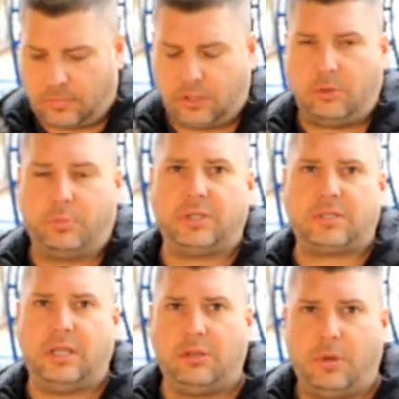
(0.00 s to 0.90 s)
and your
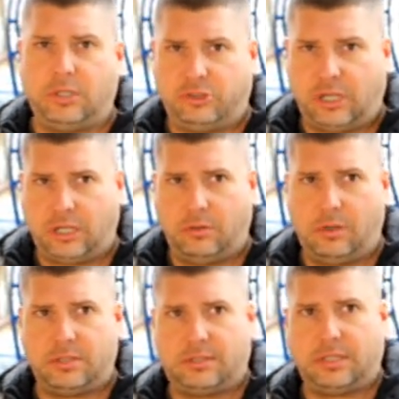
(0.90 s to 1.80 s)
brisket you want to check at
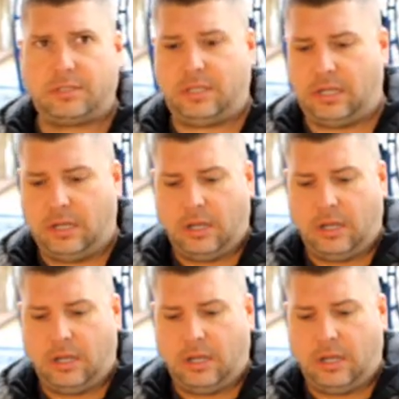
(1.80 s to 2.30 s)
160,